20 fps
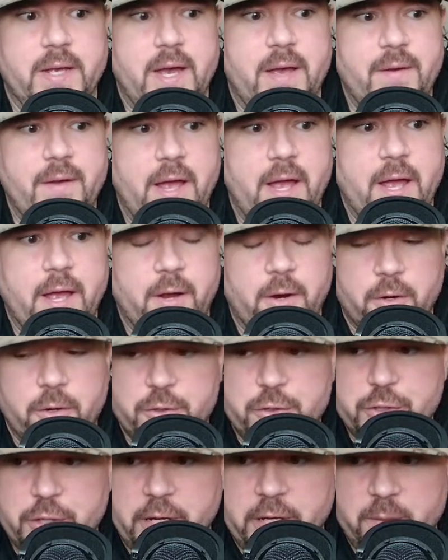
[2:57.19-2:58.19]
I heard
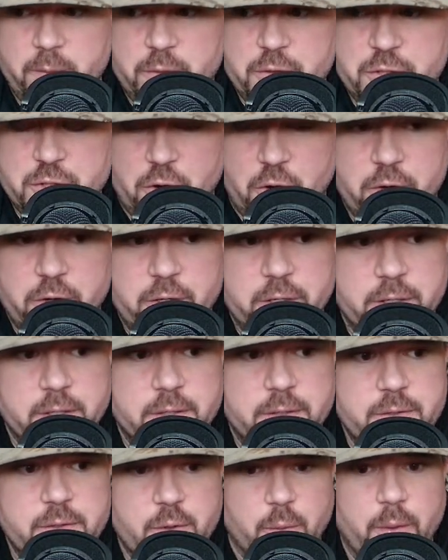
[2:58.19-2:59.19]
Shaedon was starting to
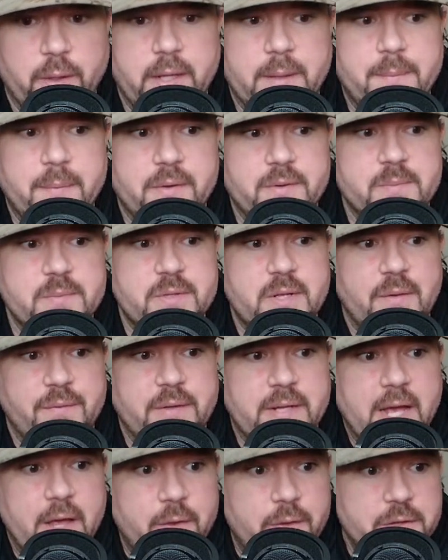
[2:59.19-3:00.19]
really put some stuff
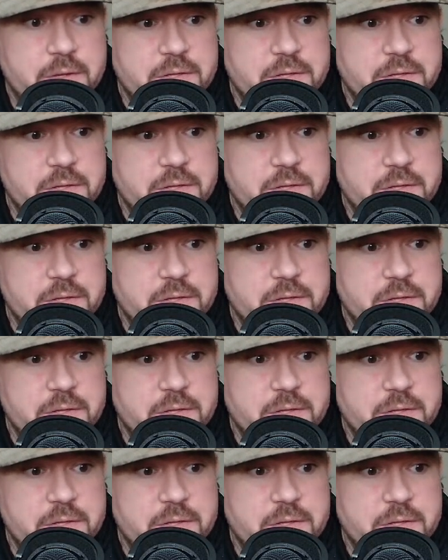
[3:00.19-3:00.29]
together this